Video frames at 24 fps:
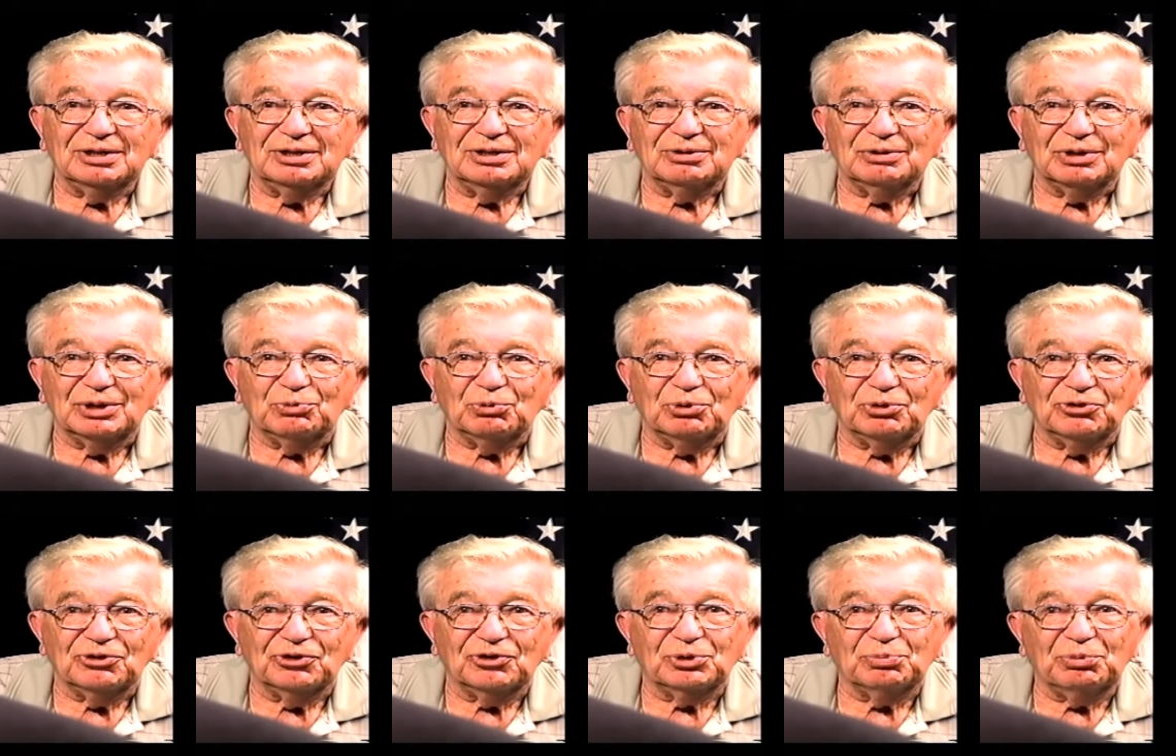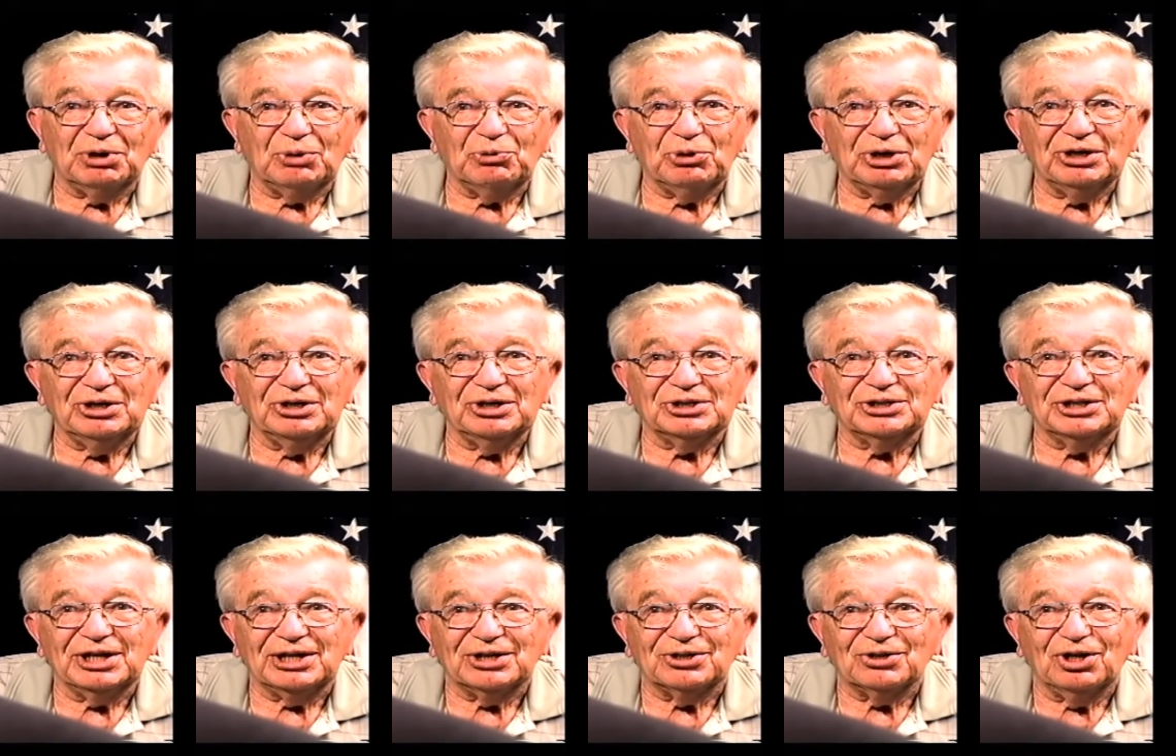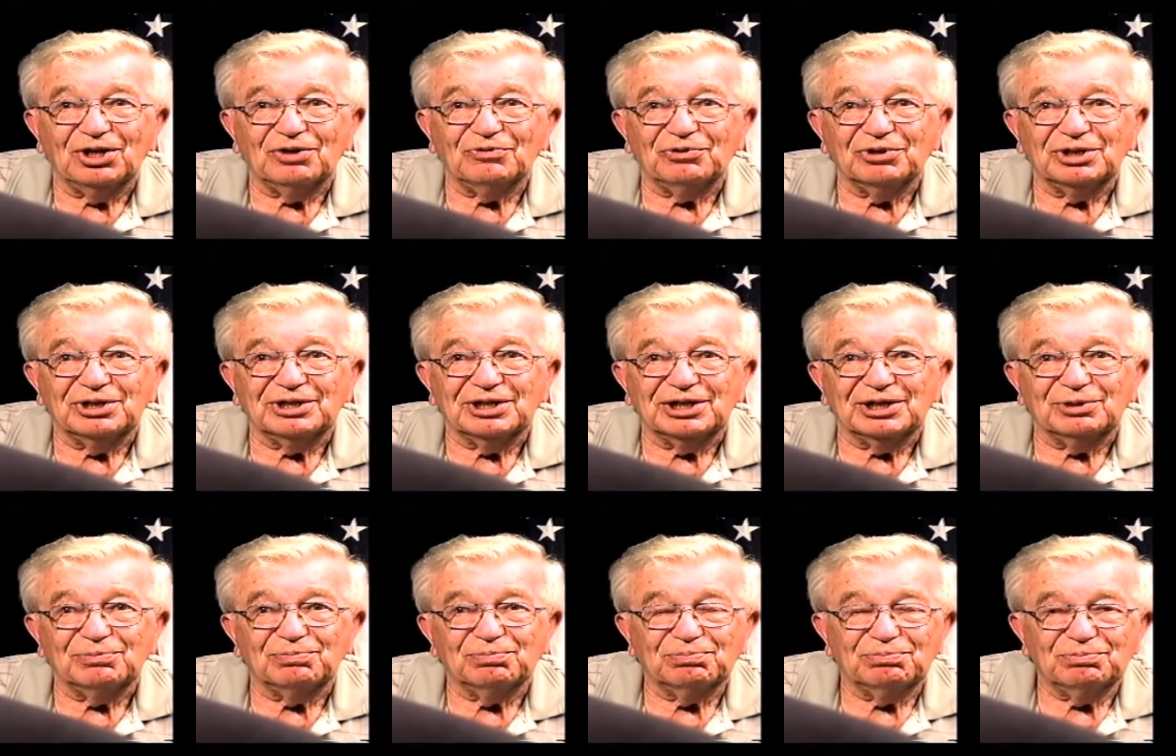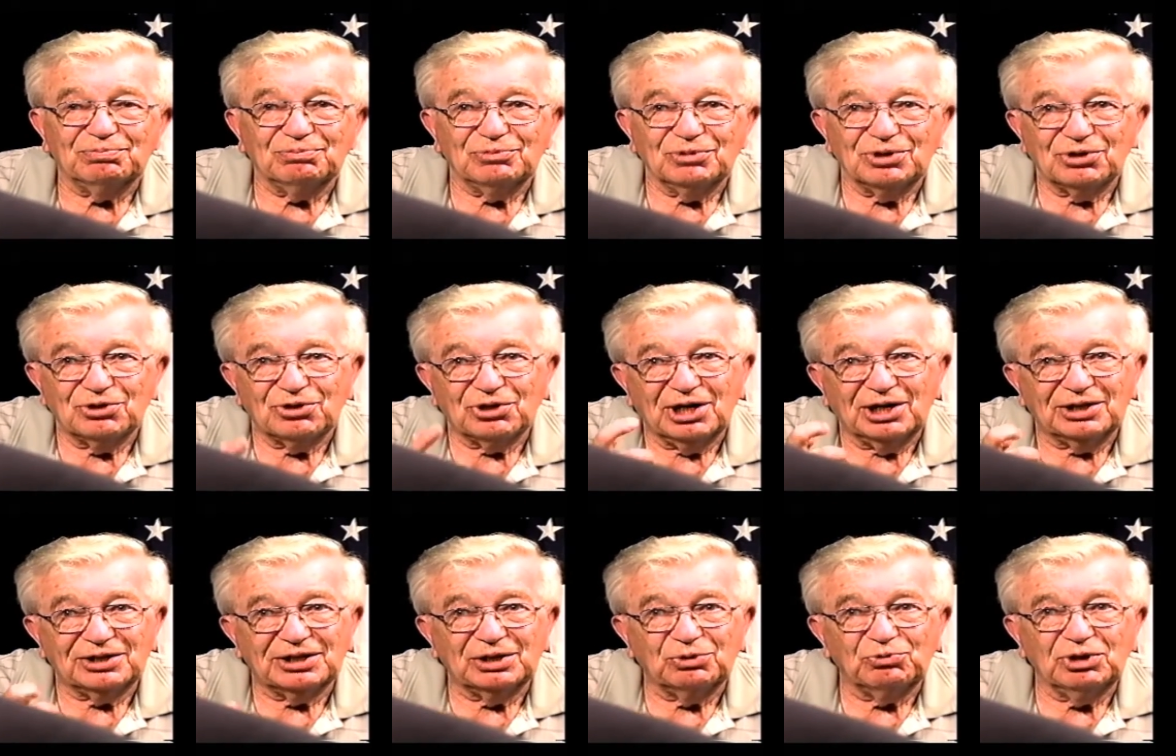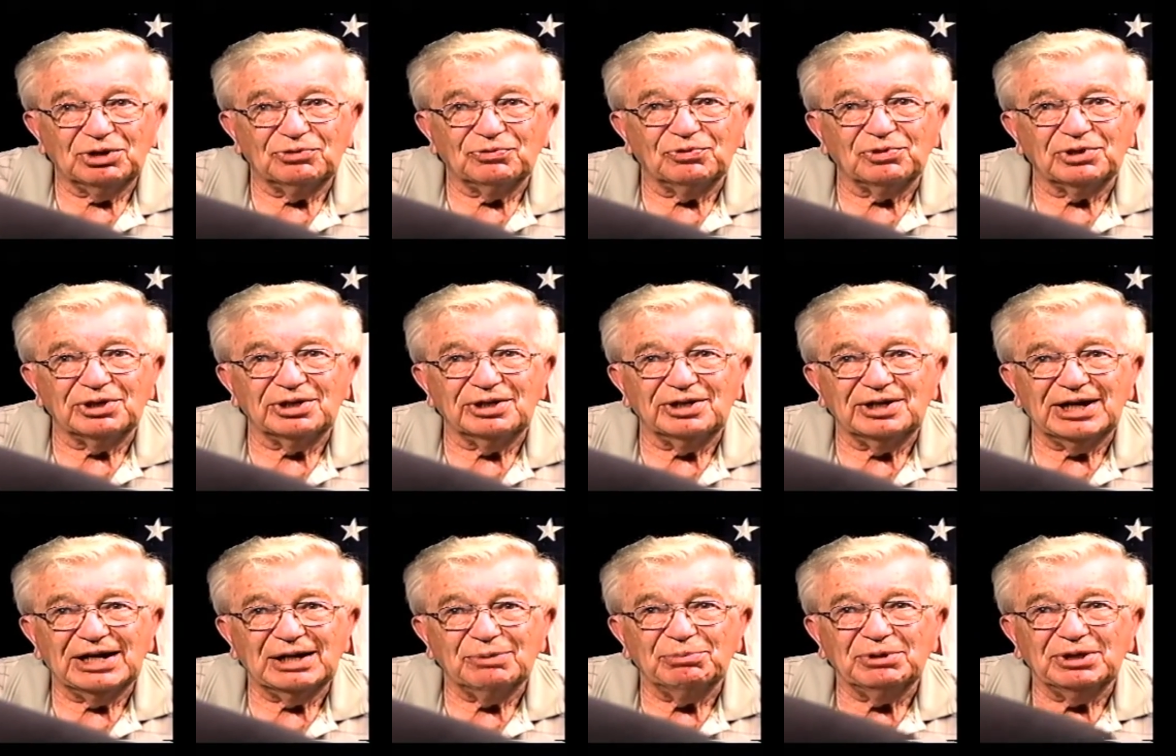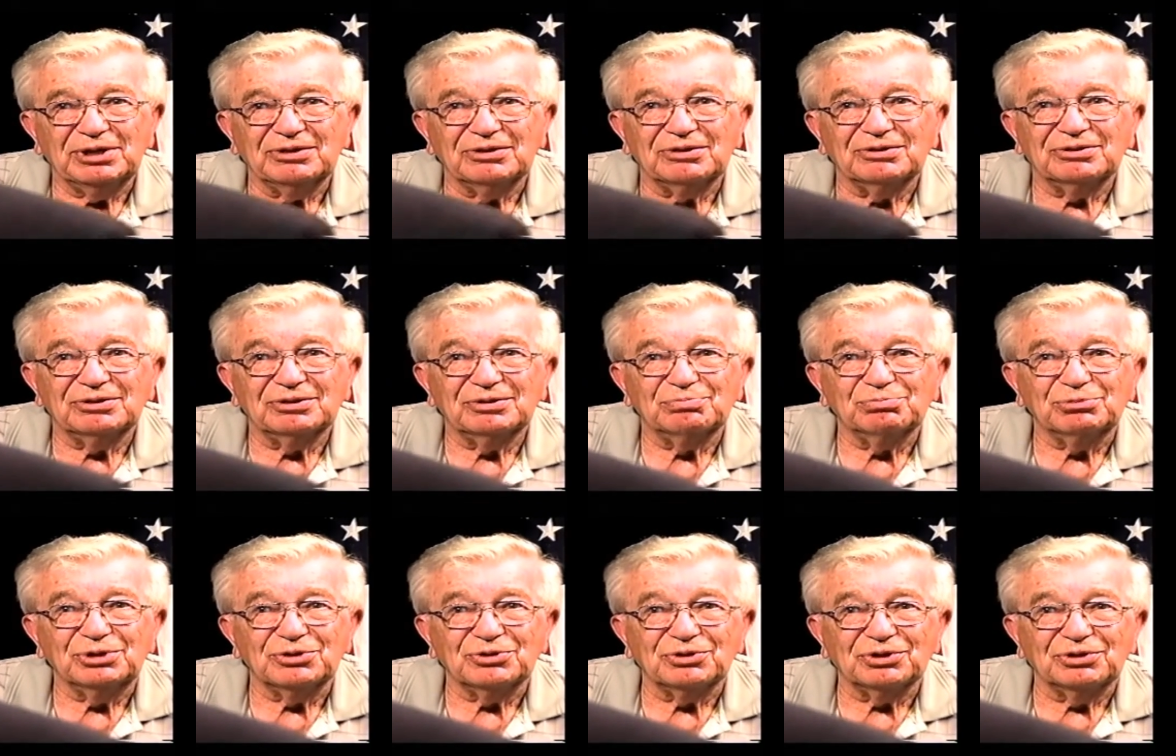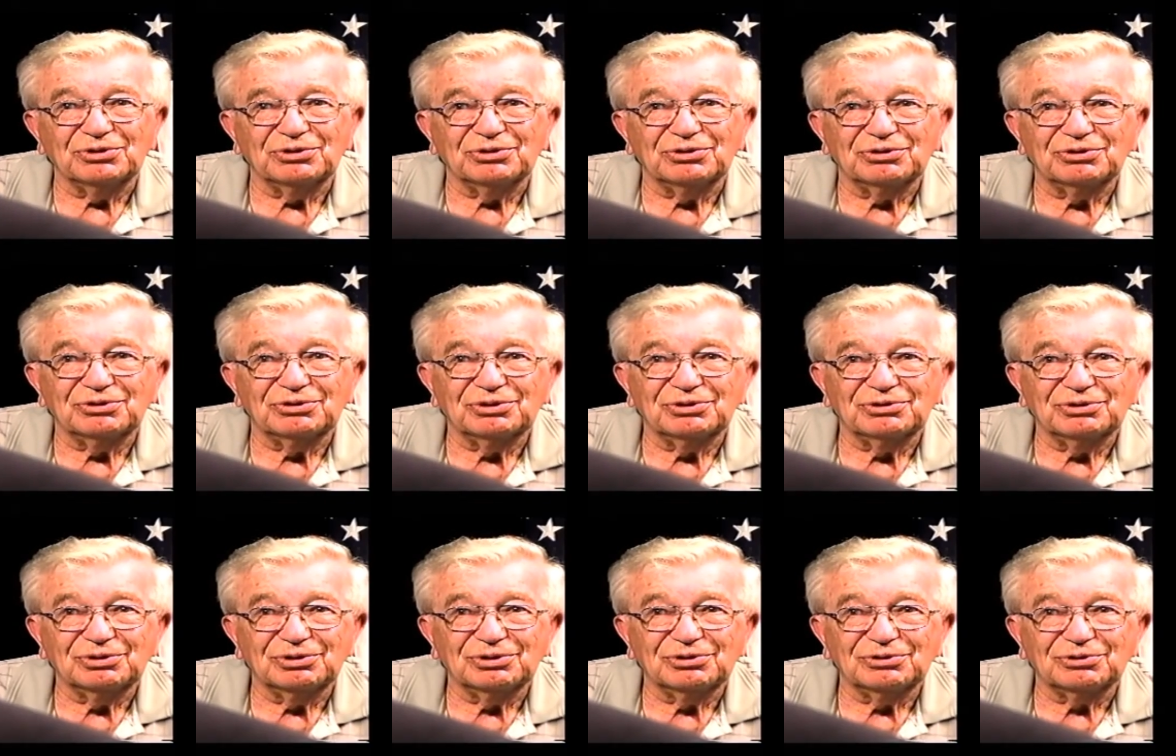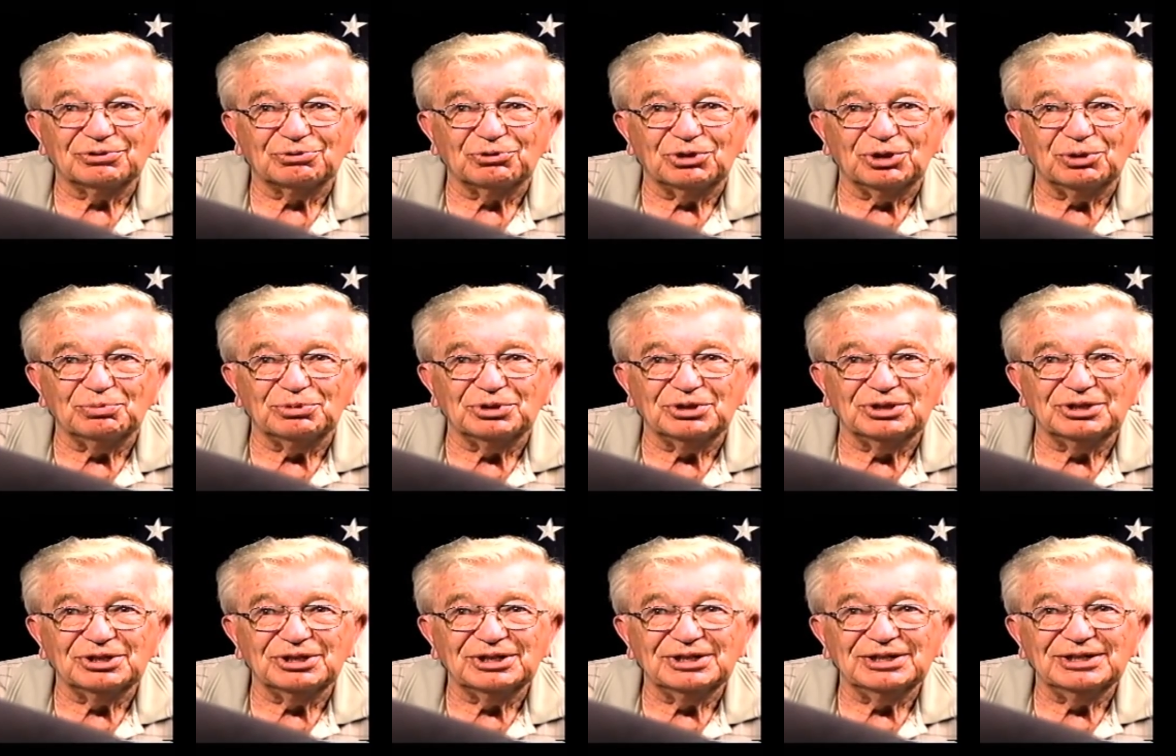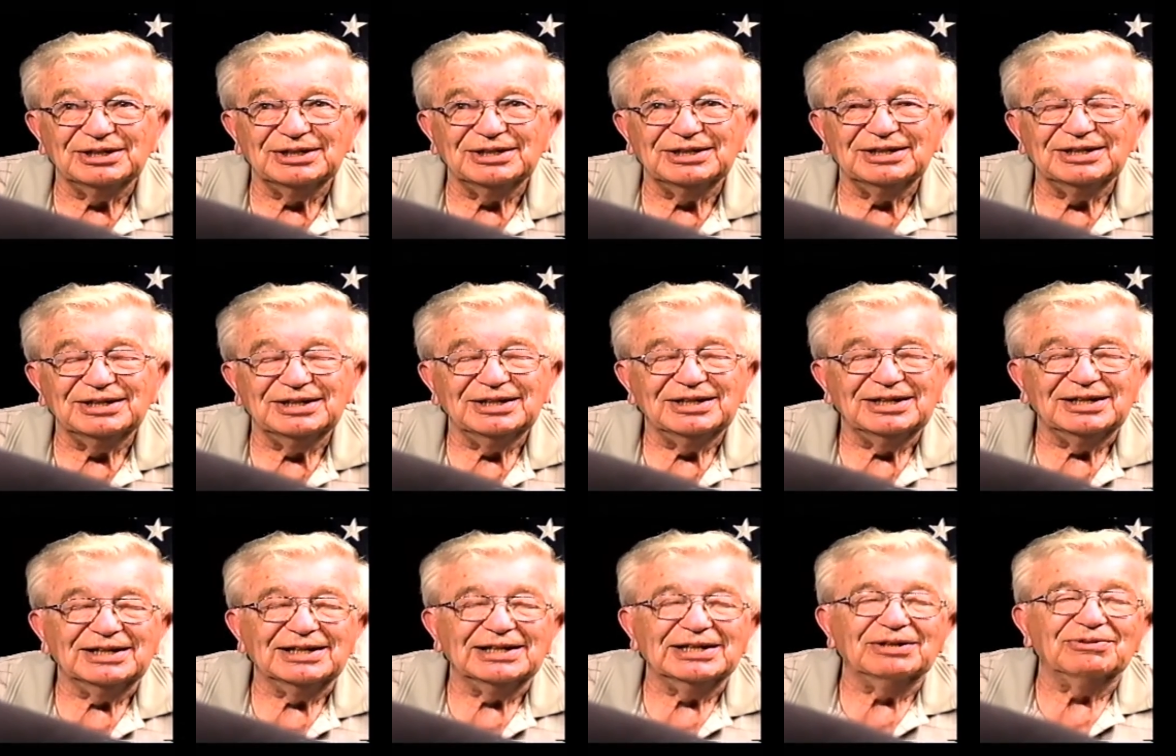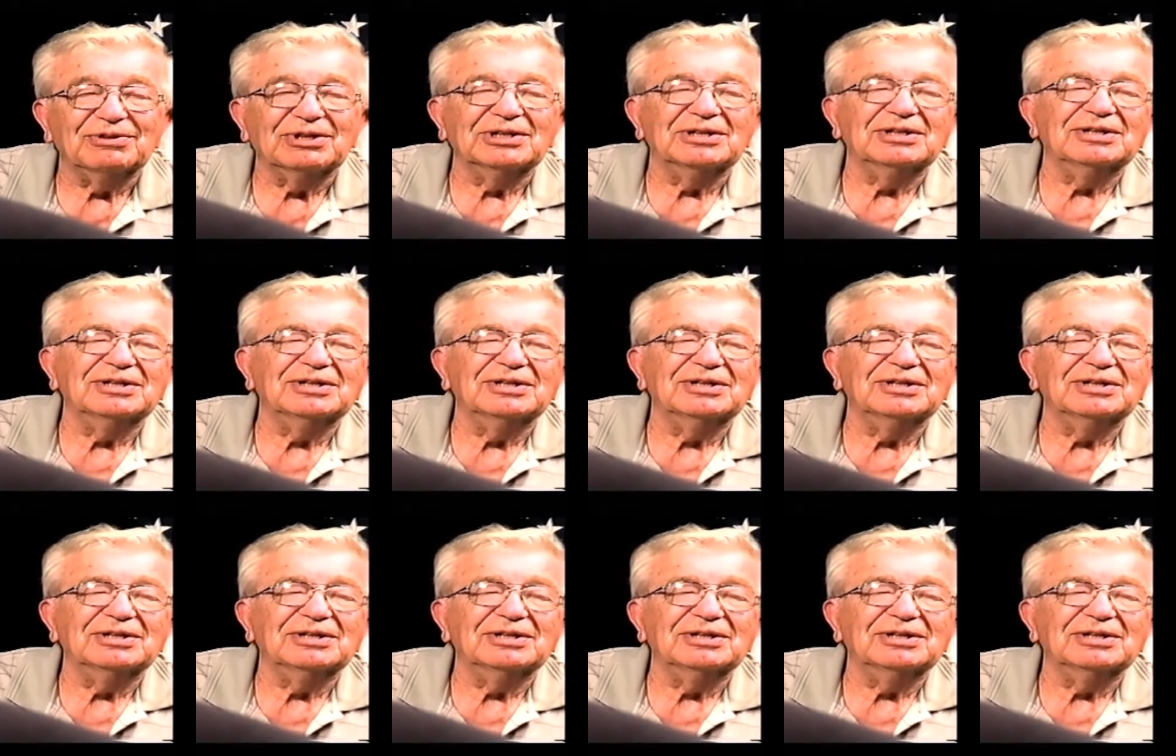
We were just about ready to take off, and they shot the red flare. That means missions scrubbed. Uh-huh. And you went,